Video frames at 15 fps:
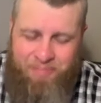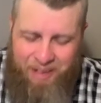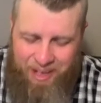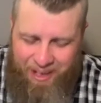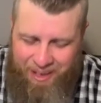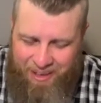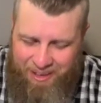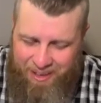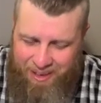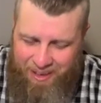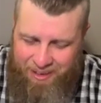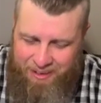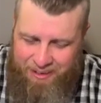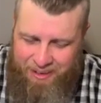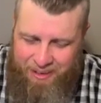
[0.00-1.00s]
And
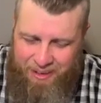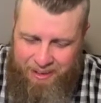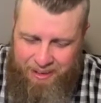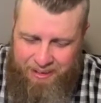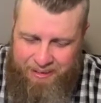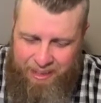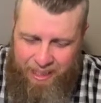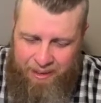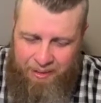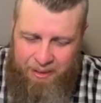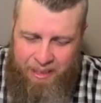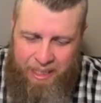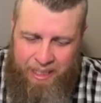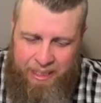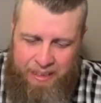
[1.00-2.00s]
not only
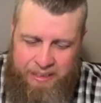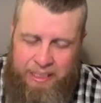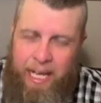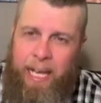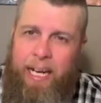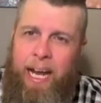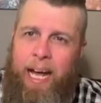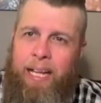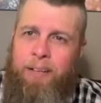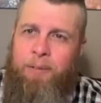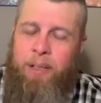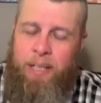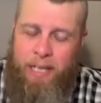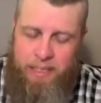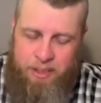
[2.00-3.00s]
is God highly
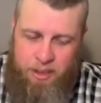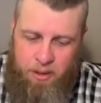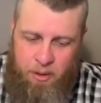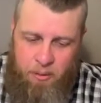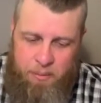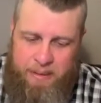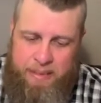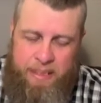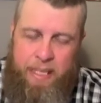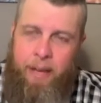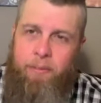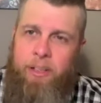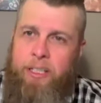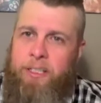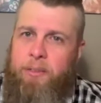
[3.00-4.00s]
relational, and we see
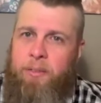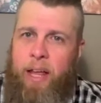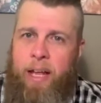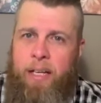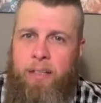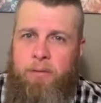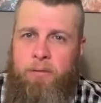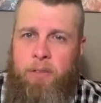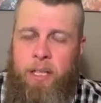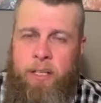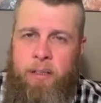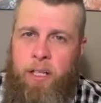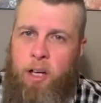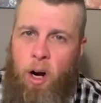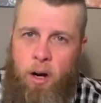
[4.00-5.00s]
evidence of that in the
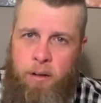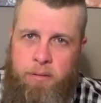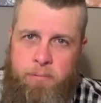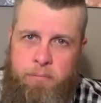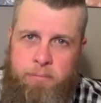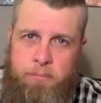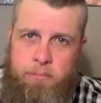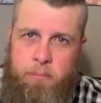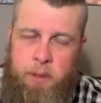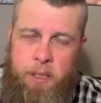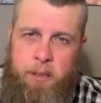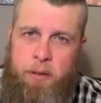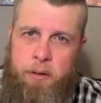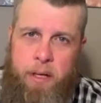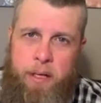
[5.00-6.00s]
garden when he
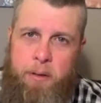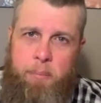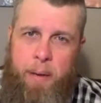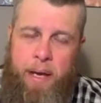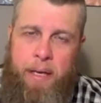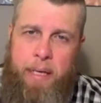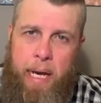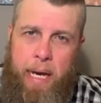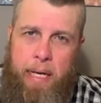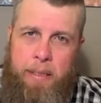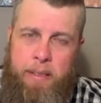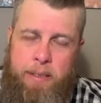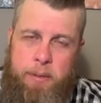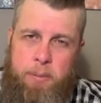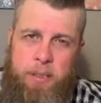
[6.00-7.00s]
created mankind.
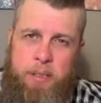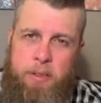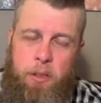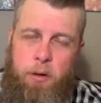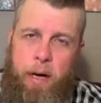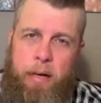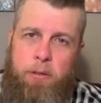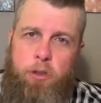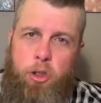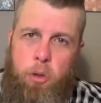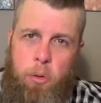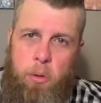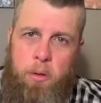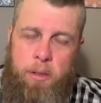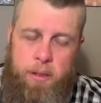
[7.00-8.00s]
This was his crown
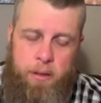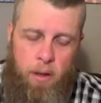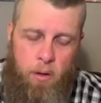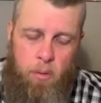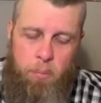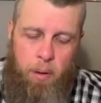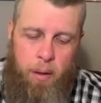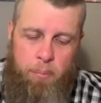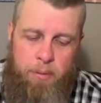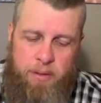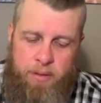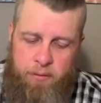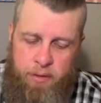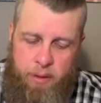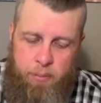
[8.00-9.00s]
jewel, and the whole purpose
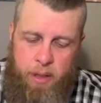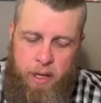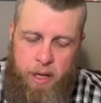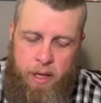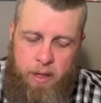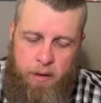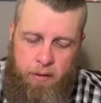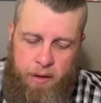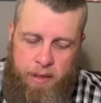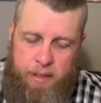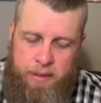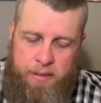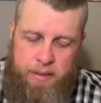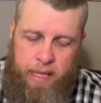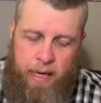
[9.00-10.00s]
of him creating
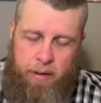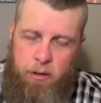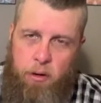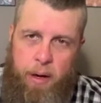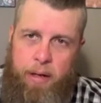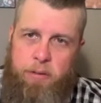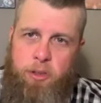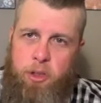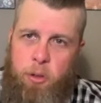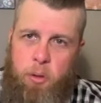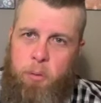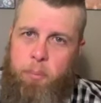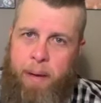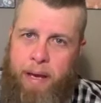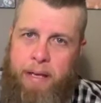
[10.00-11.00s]
his crown jewel,
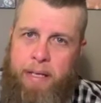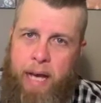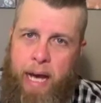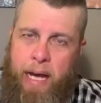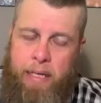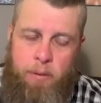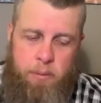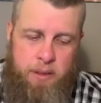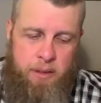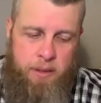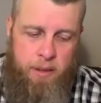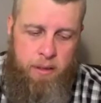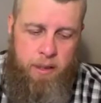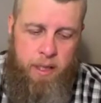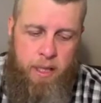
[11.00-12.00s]
mankind, was
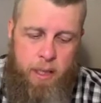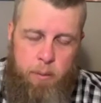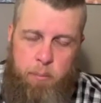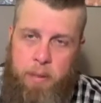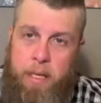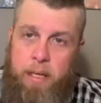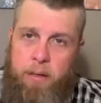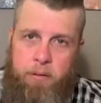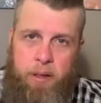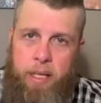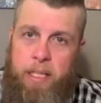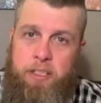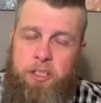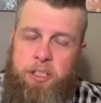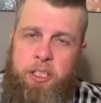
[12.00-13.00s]
to be in a
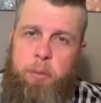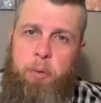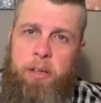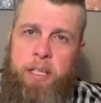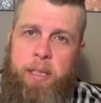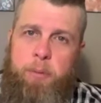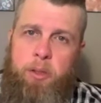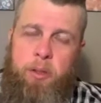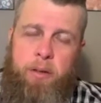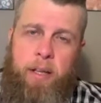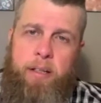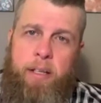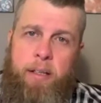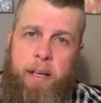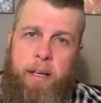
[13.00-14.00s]
relationship with them so that
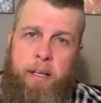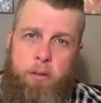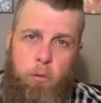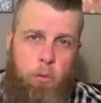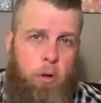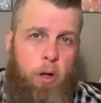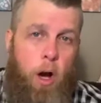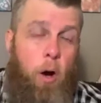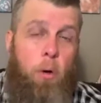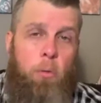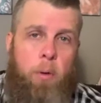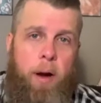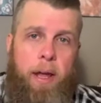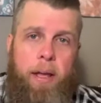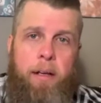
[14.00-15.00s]
they can
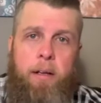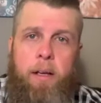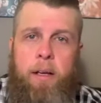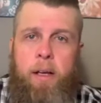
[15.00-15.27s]
co-reign